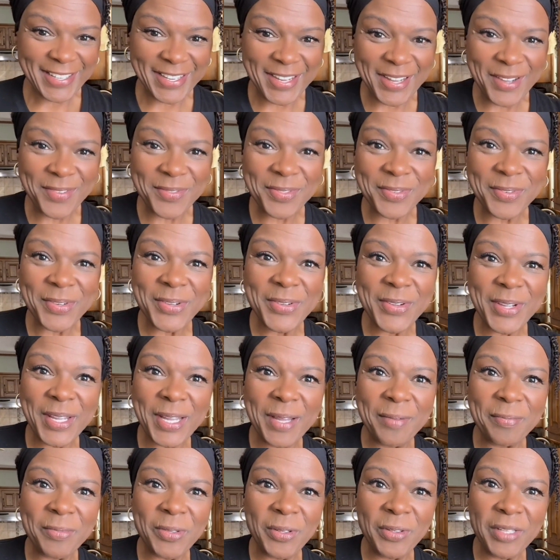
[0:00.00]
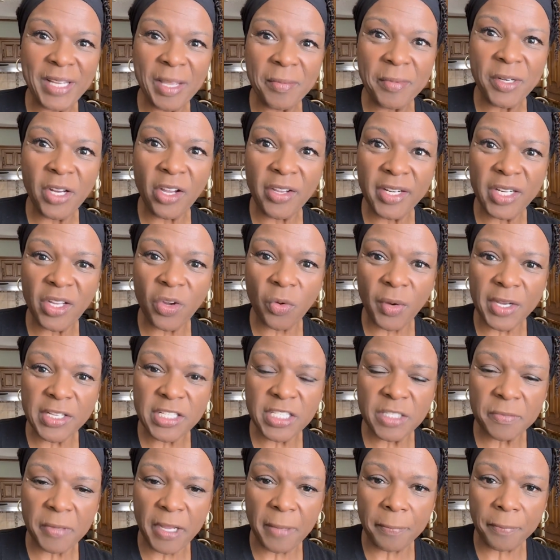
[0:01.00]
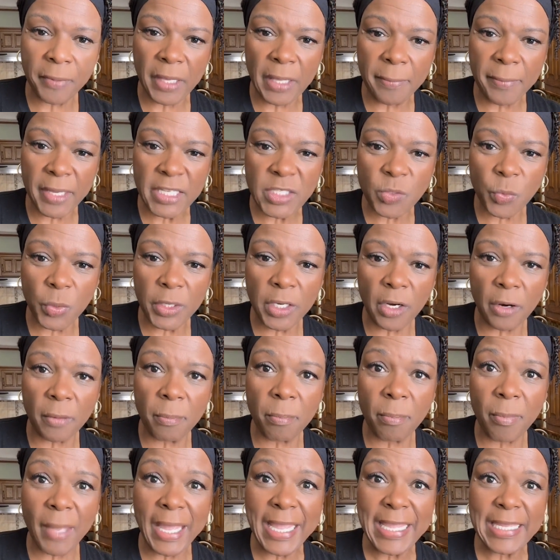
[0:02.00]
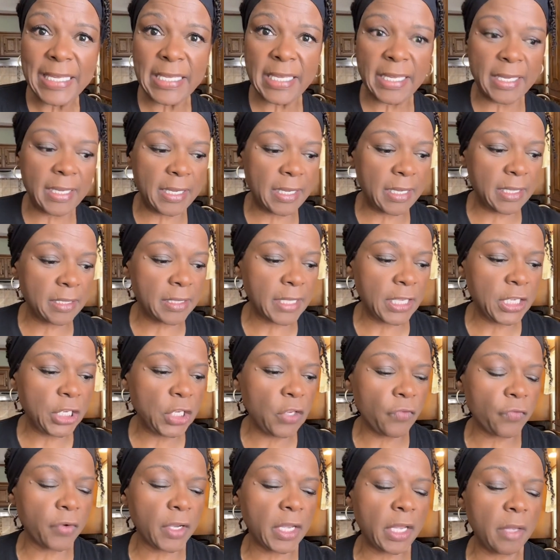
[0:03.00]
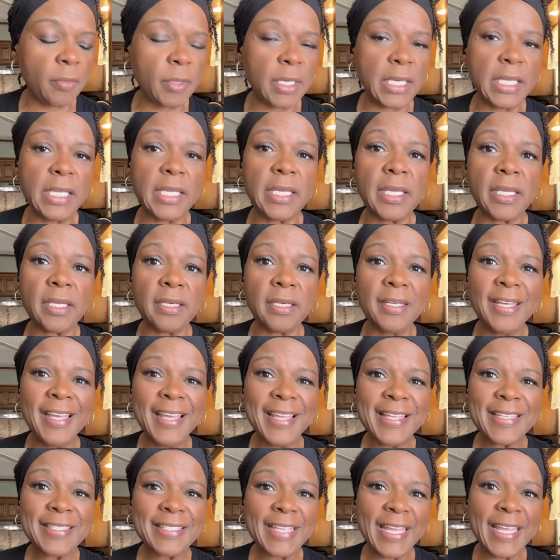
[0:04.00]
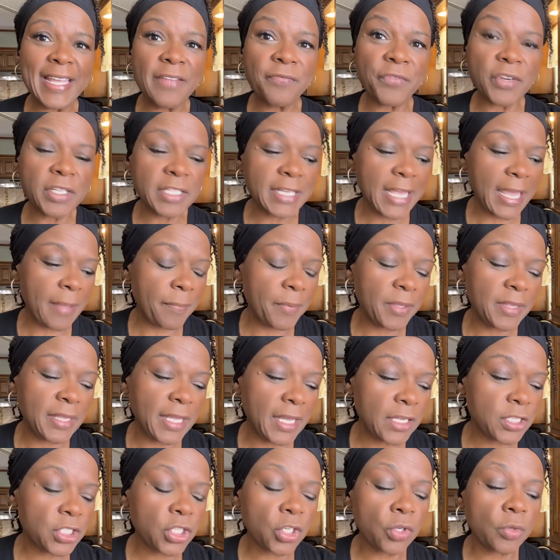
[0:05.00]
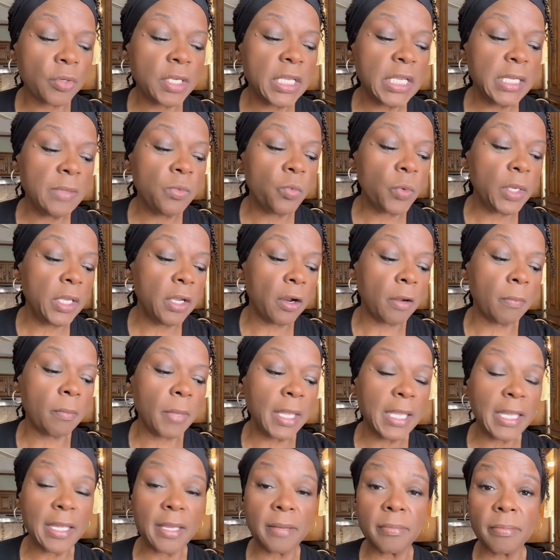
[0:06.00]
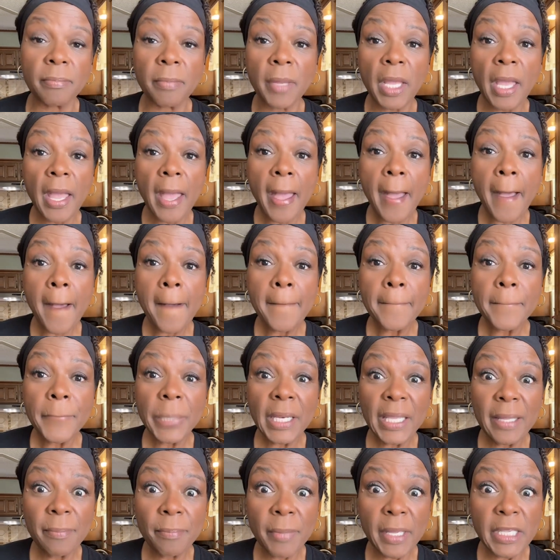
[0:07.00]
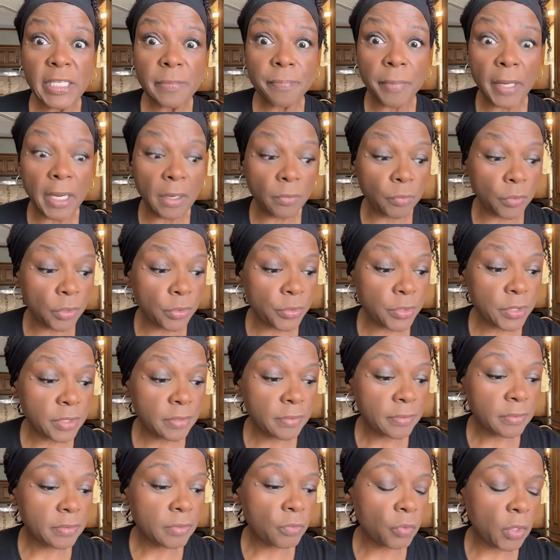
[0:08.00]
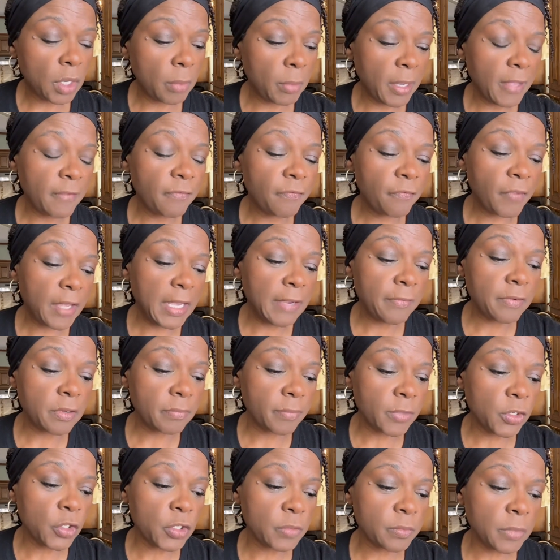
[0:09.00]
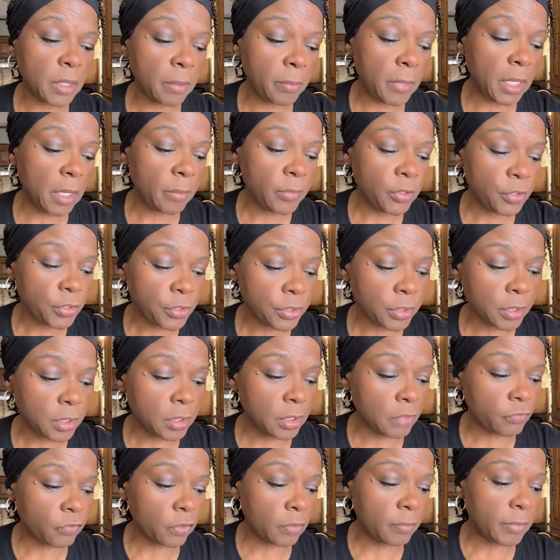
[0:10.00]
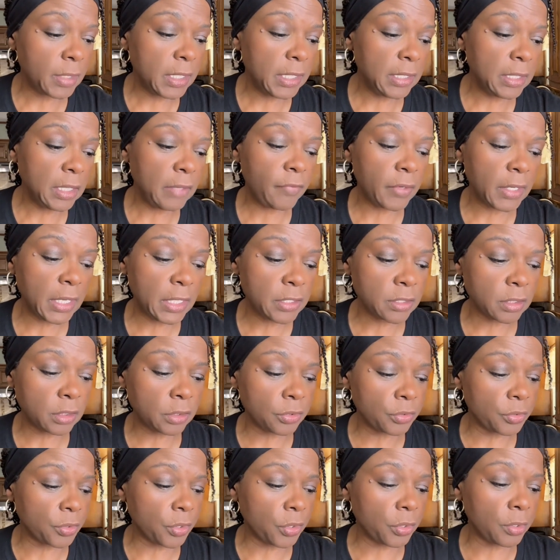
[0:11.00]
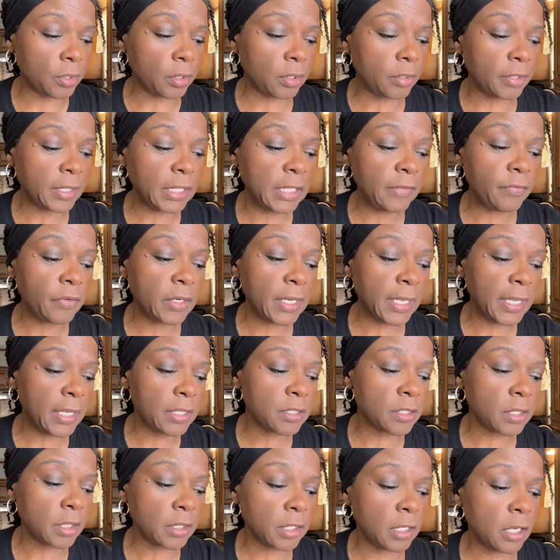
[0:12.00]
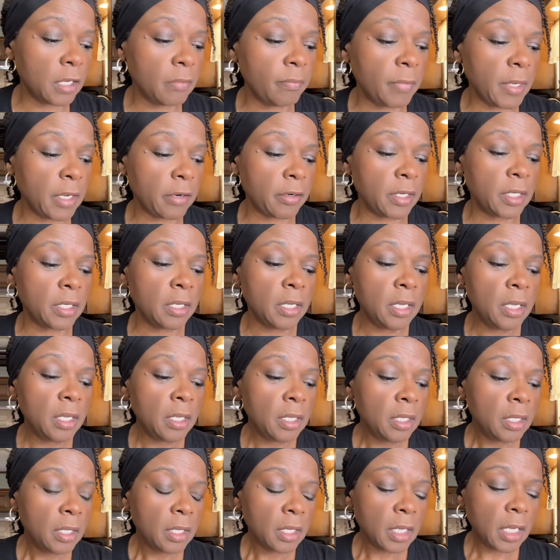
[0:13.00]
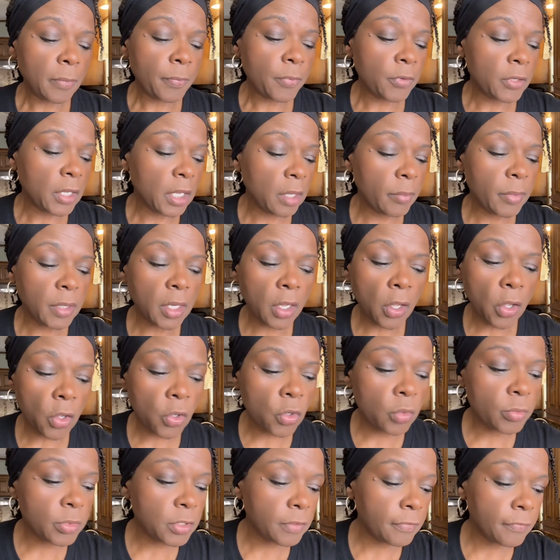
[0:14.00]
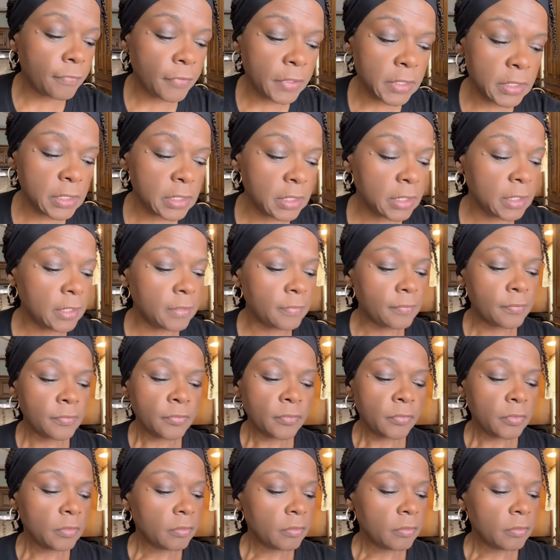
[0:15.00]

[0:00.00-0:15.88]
Come through. Let me know any questions about plant-based. We are making, thank you for coming in and for tapping that screen. We are making plant-based pot roast. One of my favorite meals my mom used to cook for me, even as a little girl, even as a young married couple coming home to visit.